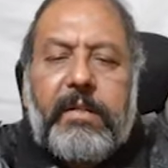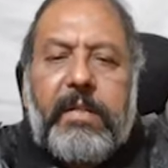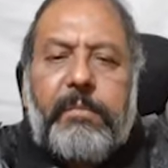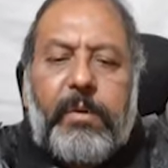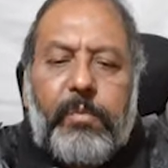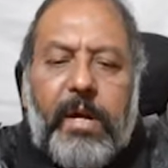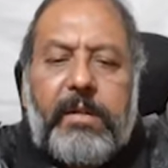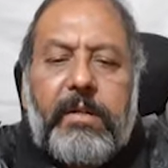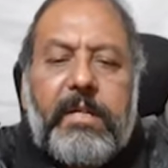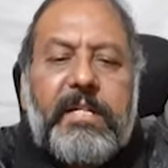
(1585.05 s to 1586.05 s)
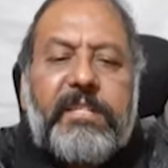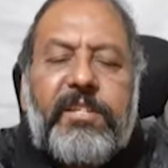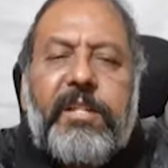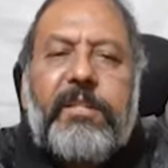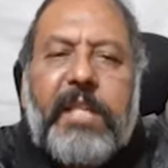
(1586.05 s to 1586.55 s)
Number one,
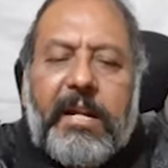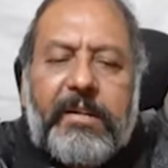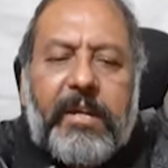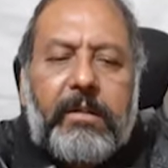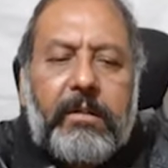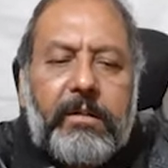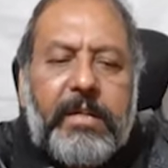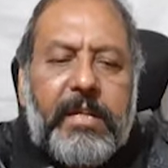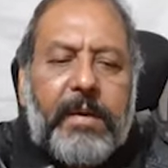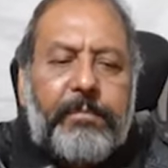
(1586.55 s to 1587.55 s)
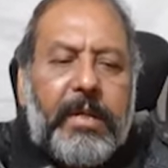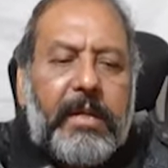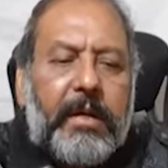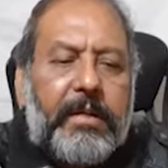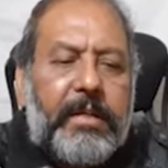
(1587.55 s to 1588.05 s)
synthetic
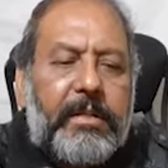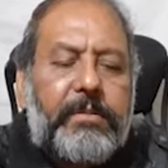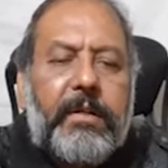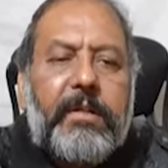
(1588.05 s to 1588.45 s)
DMARDs.